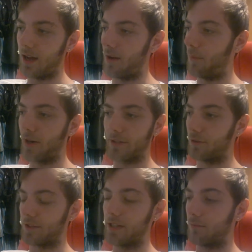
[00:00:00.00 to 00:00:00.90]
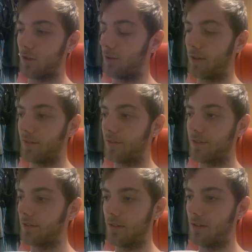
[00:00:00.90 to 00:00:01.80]
My God, he can write
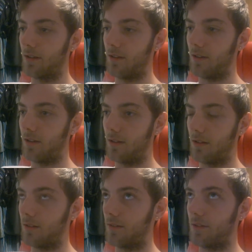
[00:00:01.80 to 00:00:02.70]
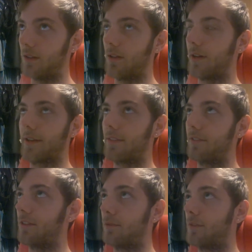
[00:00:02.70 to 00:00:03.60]
riffs like there's
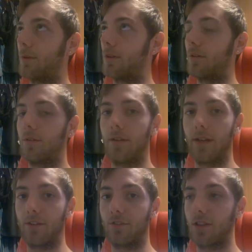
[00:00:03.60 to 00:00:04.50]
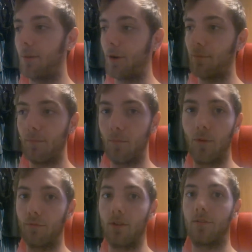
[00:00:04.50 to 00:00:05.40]
no tomorrow. You can just come up
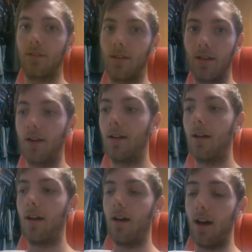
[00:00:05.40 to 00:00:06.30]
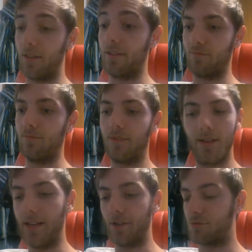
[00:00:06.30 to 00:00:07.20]
with riffs like that, and they're
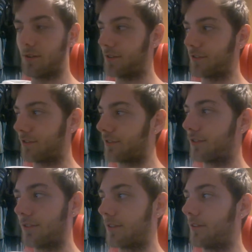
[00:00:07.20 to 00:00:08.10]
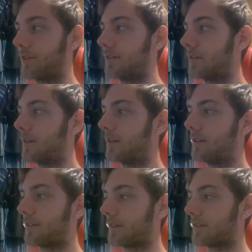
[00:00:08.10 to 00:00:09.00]
each one is just as good as the other.
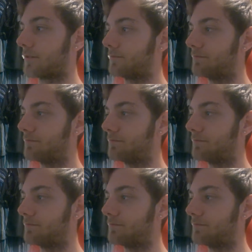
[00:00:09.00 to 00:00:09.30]
So